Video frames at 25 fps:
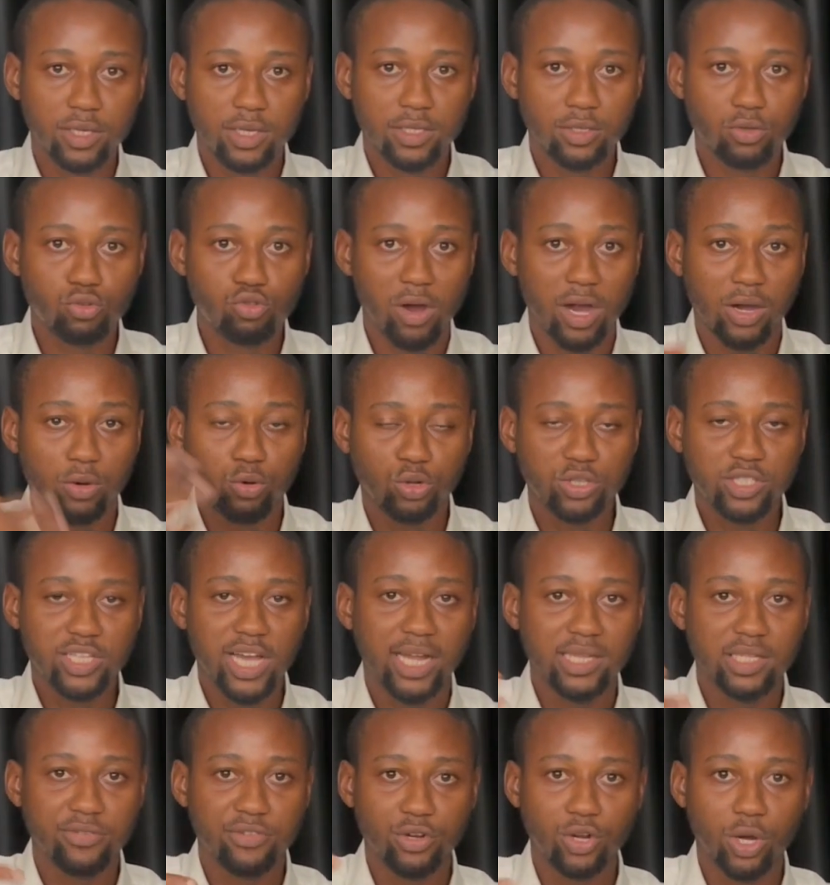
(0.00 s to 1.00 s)
go
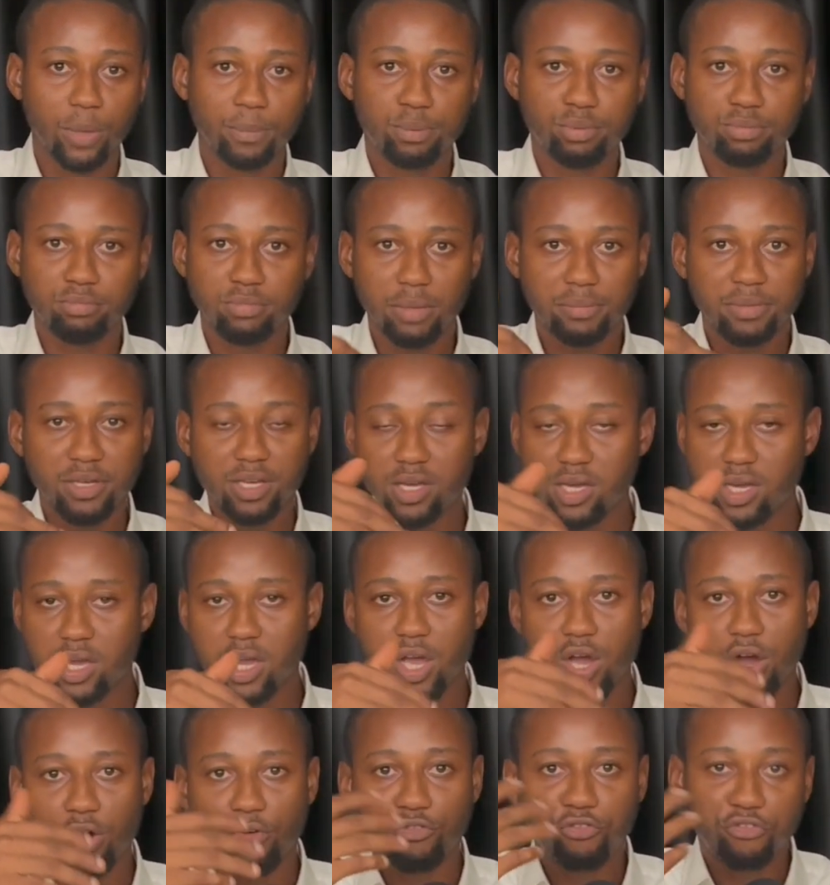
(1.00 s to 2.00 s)
there and develop maybe
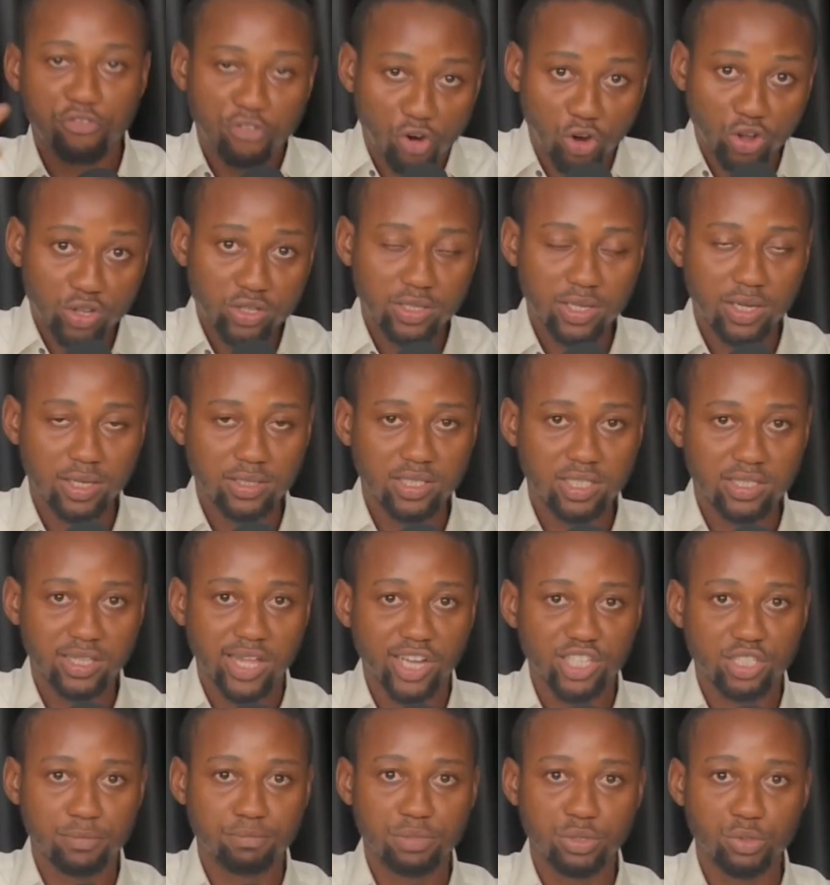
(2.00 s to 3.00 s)
4
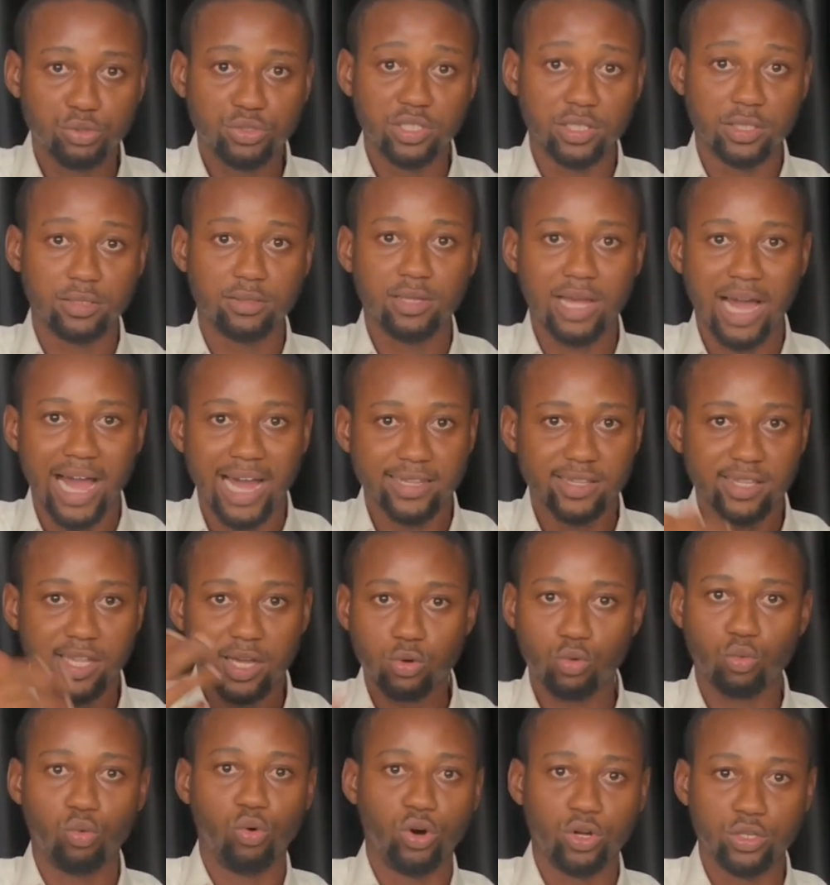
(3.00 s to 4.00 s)
detached building, I
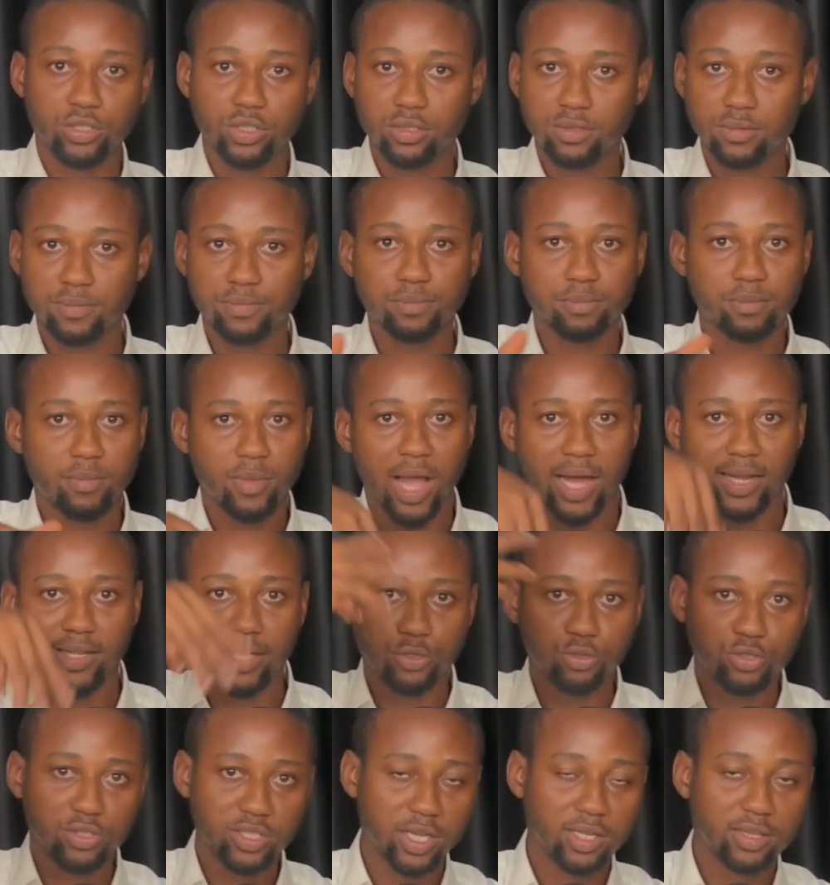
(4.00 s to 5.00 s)
take 1, and
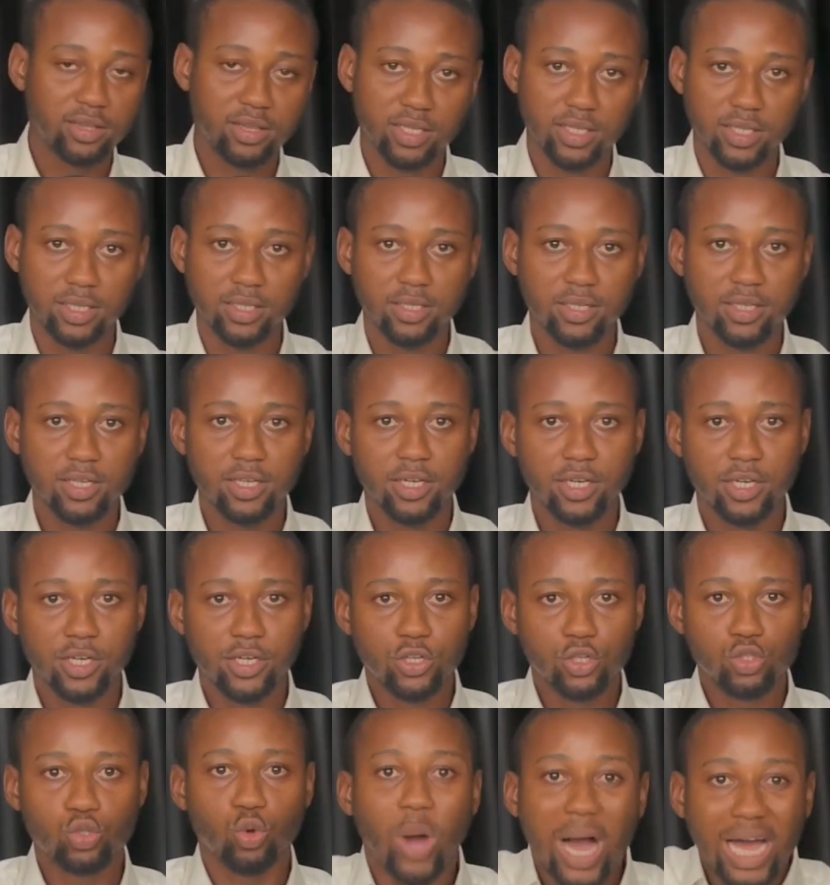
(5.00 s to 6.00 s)
then you take 3.
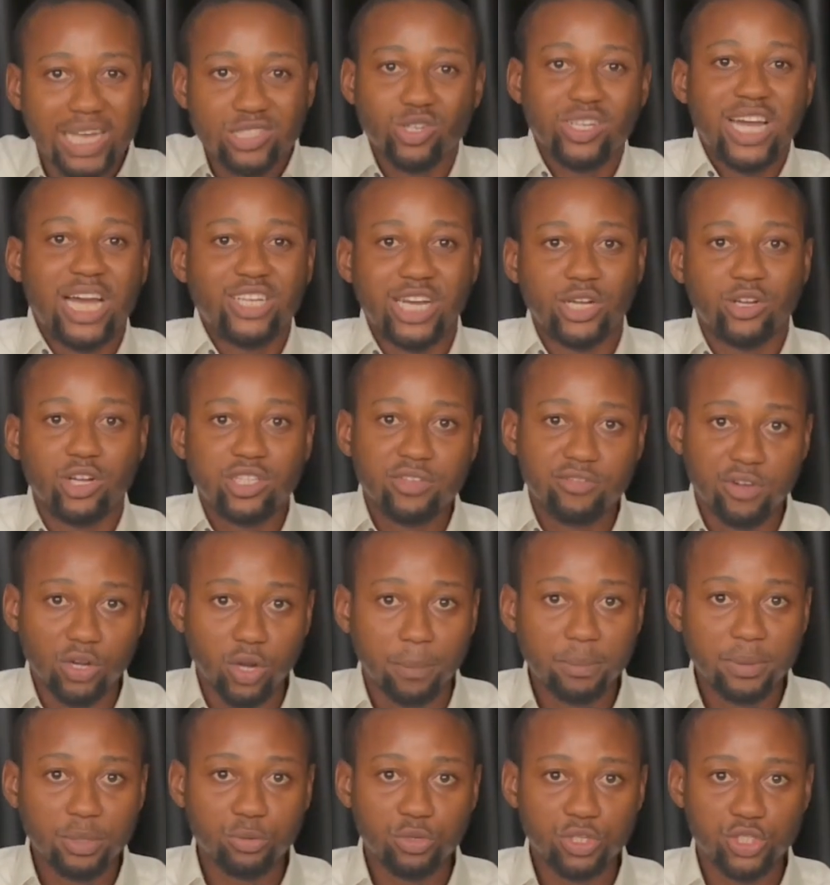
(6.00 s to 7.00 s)
So as long as you are not
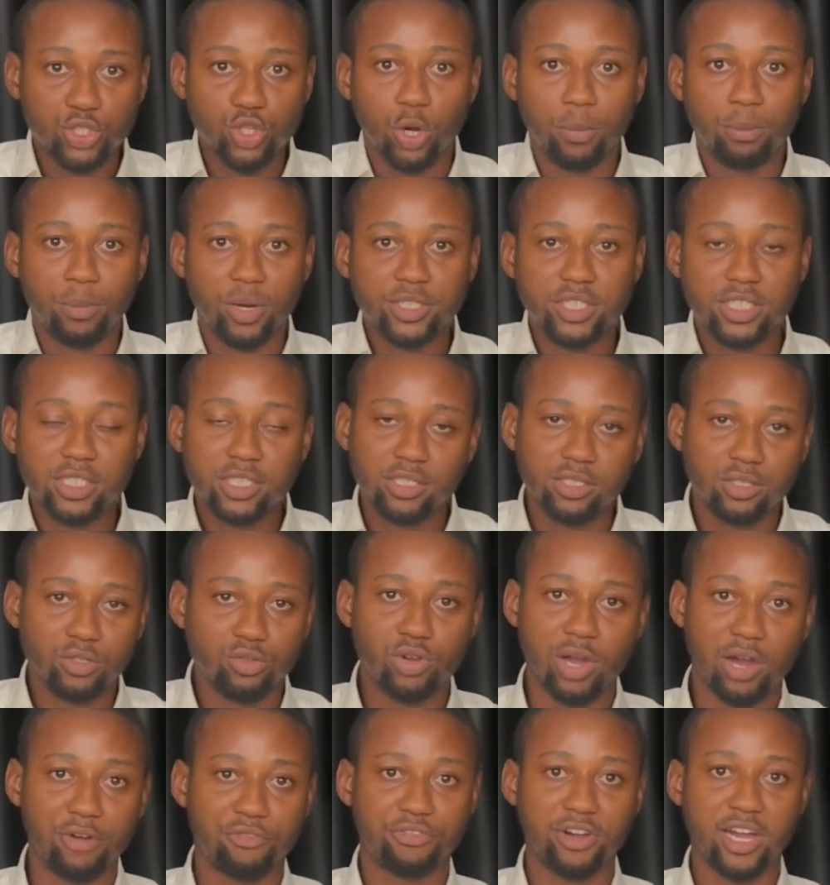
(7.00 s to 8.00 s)
developing with your money,
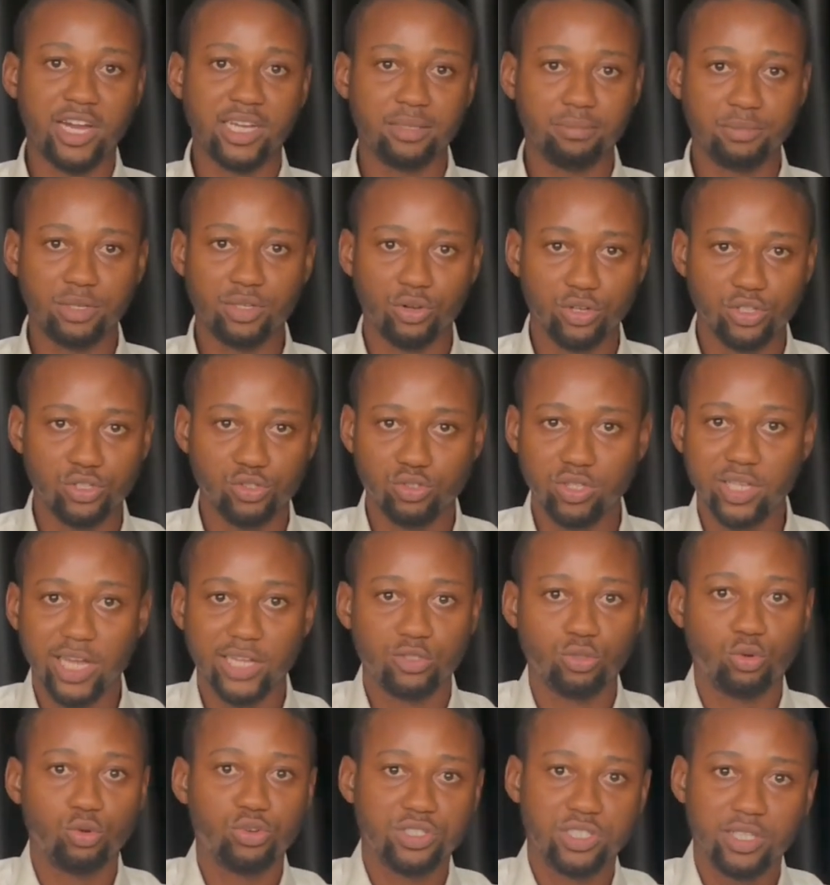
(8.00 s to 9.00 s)
you are fine, because you know
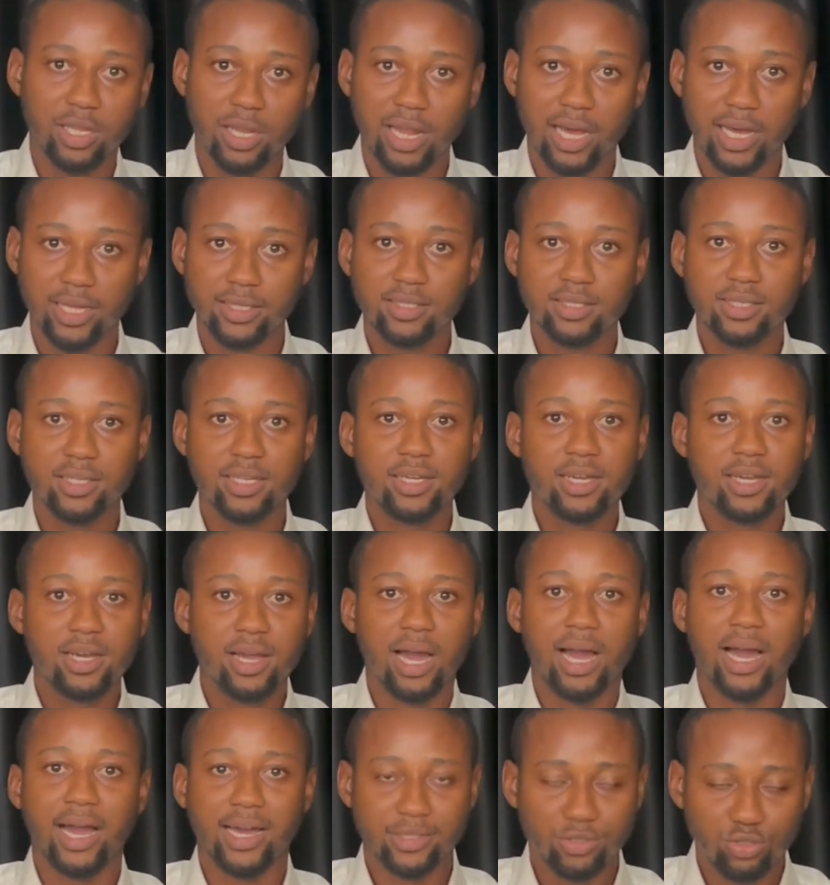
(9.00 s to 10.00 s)
that you own the land
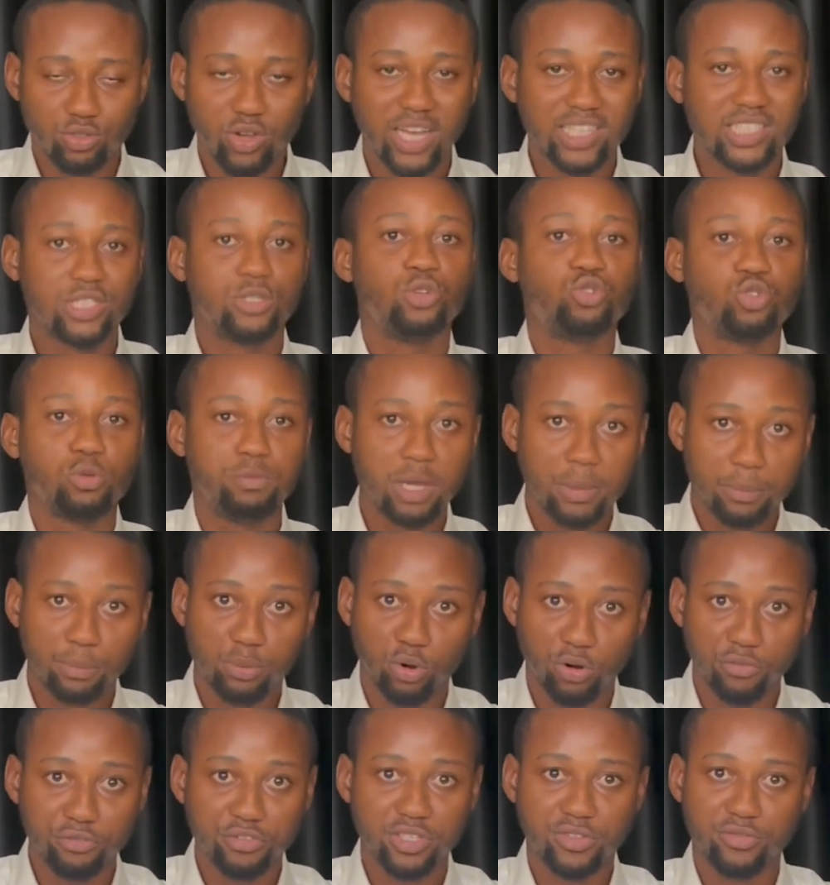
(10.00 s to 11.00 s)
and you are still going to make
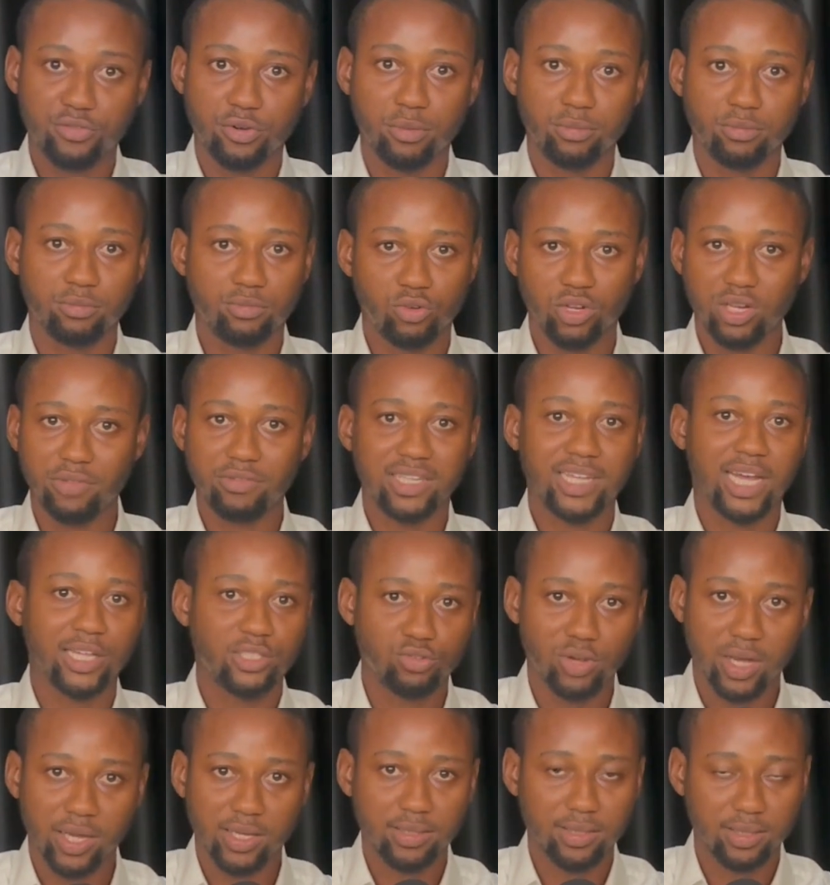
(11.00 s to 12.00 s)
profit from whatever
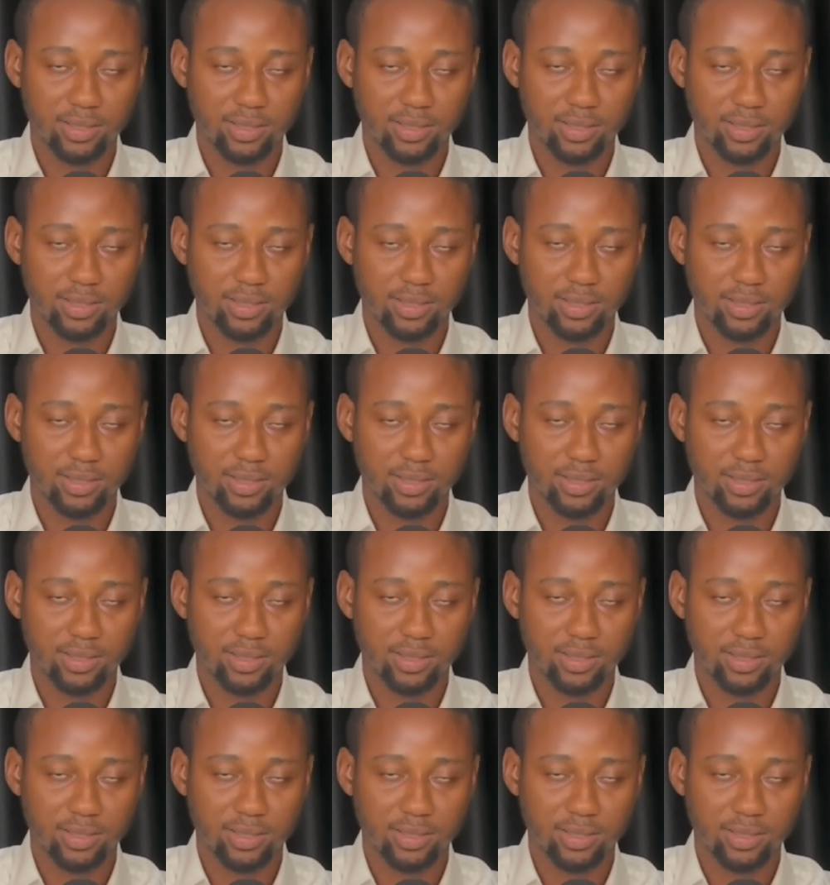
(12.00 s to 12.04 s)
that you are